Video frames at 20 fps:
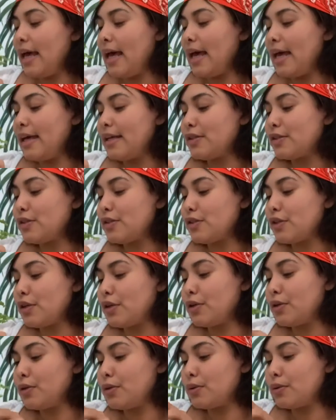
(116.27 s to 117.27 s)
And
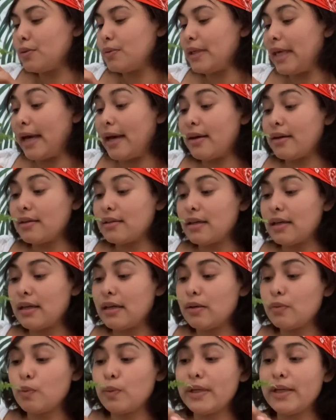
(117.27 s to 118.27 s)
so yeah,
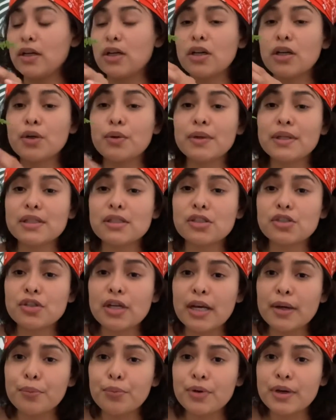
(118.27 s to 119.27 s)
we are going to
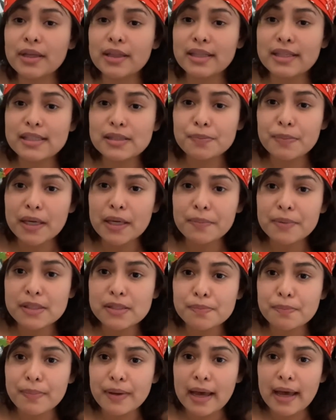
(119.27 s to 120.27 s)
try and bring these
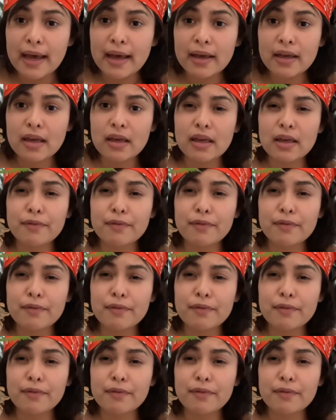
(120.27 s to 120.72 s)
babies back.